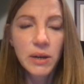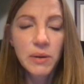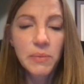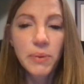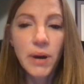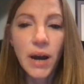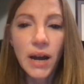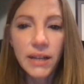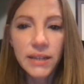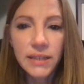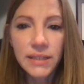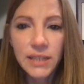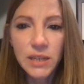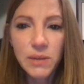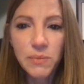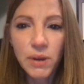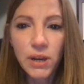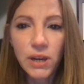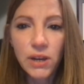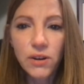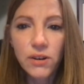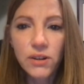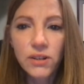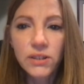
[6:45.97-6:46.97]

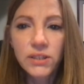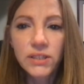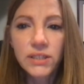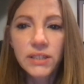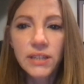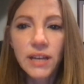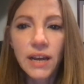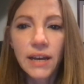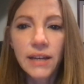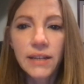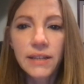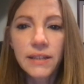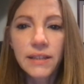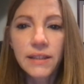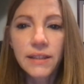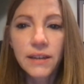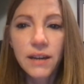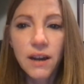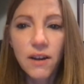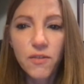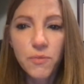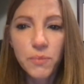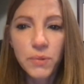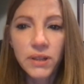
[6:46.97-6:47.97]
policymakers at the
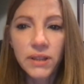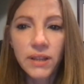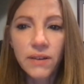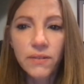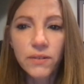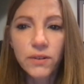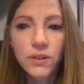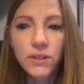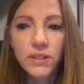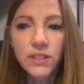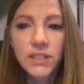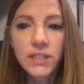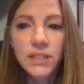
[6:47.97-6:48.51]
government level,